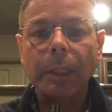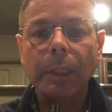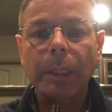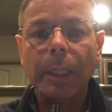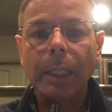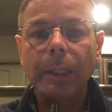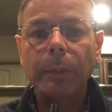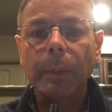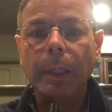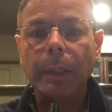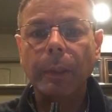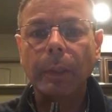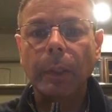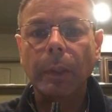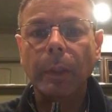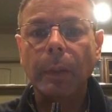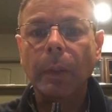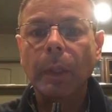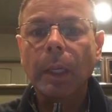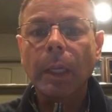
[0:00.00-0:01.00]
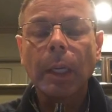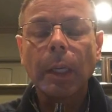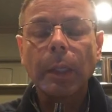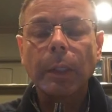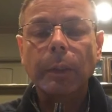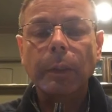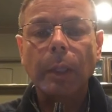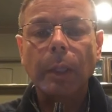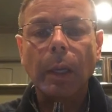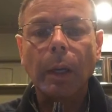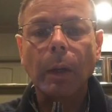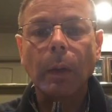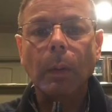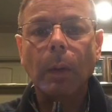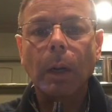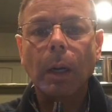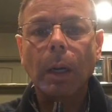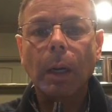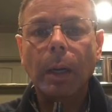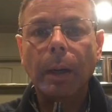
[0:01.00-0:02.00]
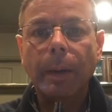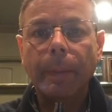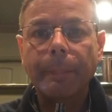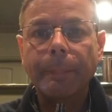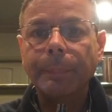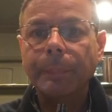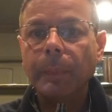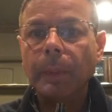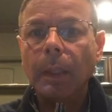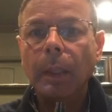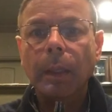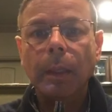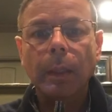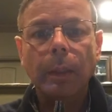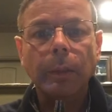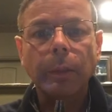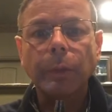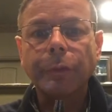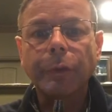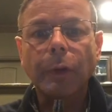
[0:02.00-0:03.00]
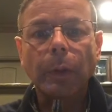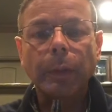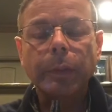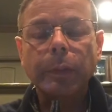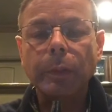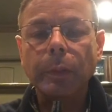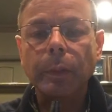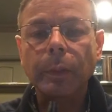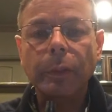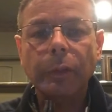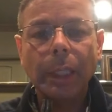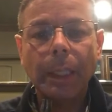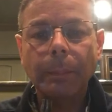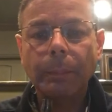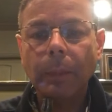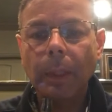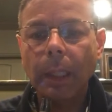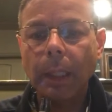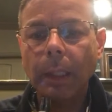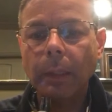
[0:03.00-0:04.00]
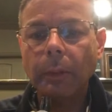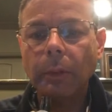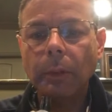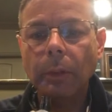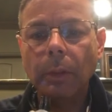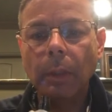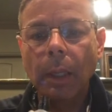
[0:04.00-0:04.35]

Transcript: that's what I do. So you folks do the same thing.